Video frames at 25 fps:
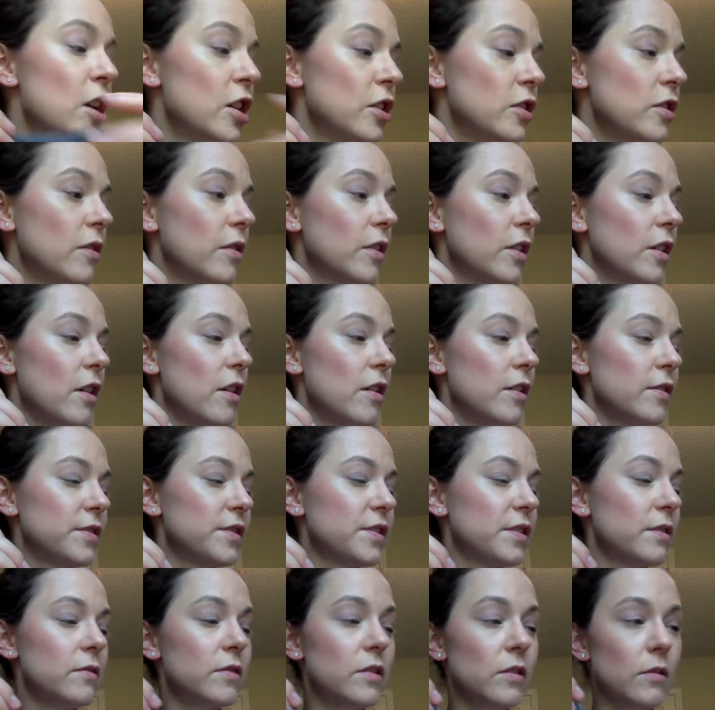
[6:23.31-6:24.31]
You can
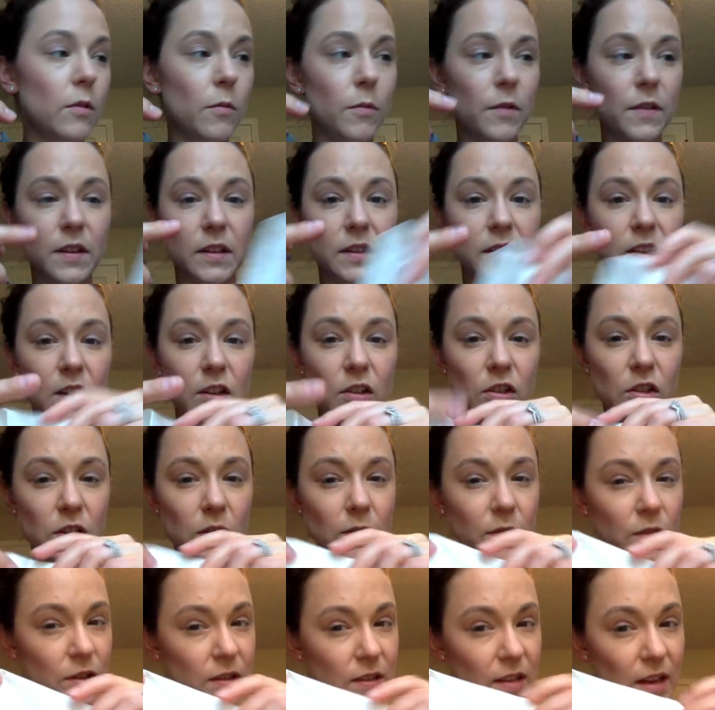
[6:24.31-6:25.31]
also do it with a
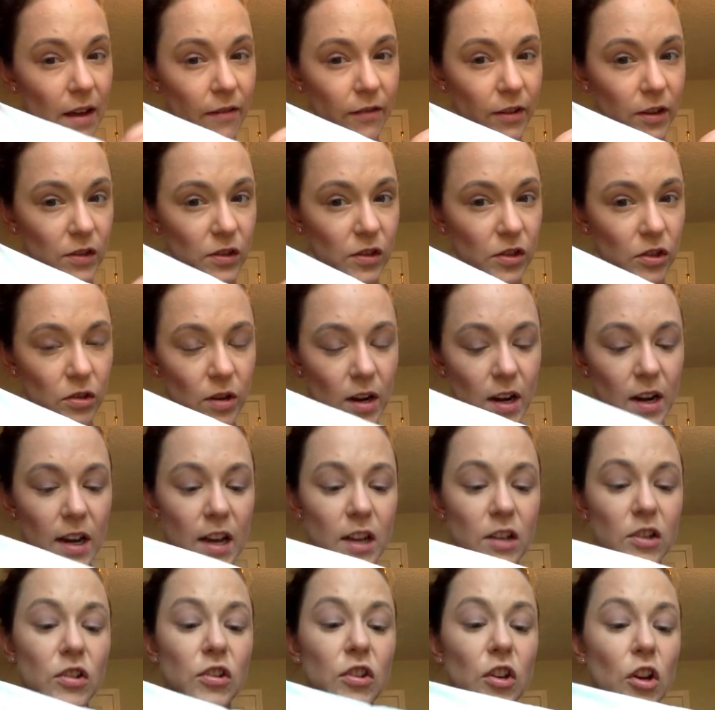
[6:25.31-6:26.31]
tissue and just having a straight edge.